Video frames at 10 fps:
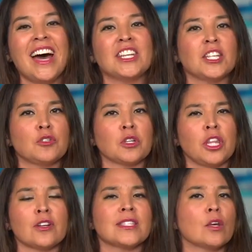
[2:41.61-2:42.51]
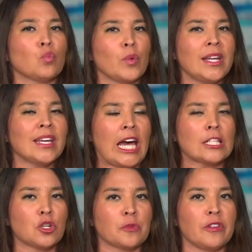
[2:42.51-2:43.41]
a district there said reading
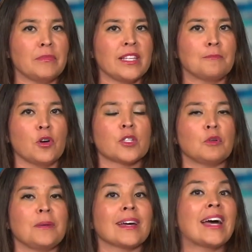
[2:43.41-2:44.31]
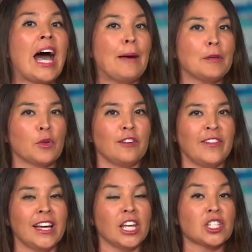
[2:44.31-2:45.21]
excerpts from these books would be a copyright
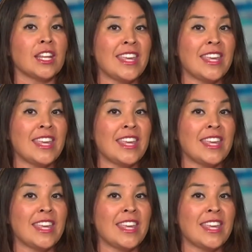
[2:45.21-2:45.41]
violation,